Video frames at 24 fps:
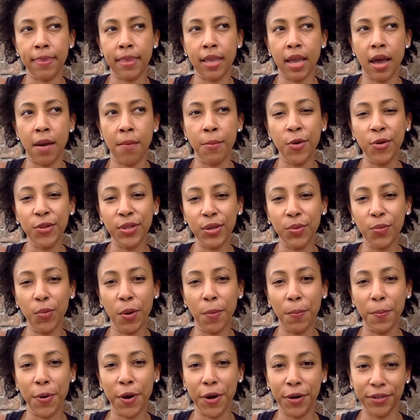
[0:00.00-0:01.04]
I'm only
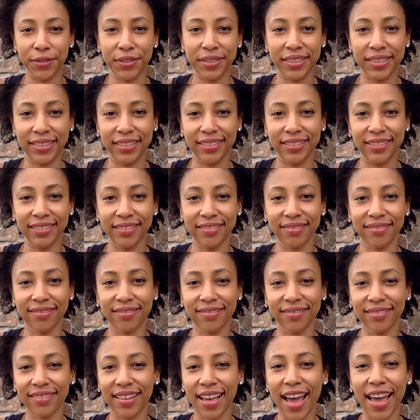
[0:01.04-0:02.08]
one person.
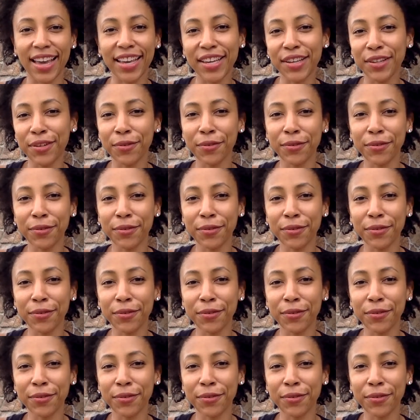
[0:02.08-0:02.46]
I can